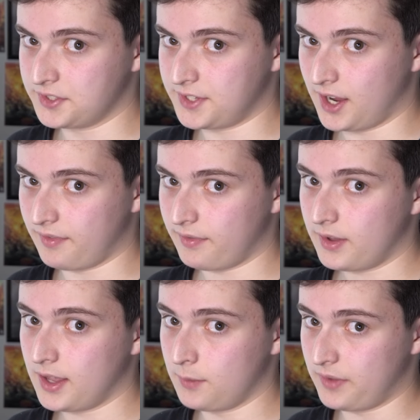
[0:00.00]
stuff,
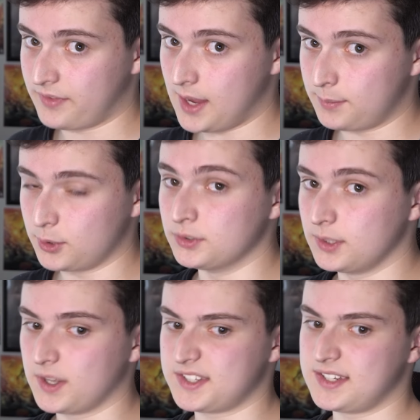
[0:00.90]
and we've kept only
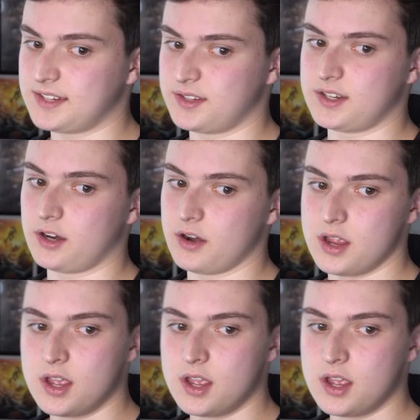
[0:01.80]
what's necessary.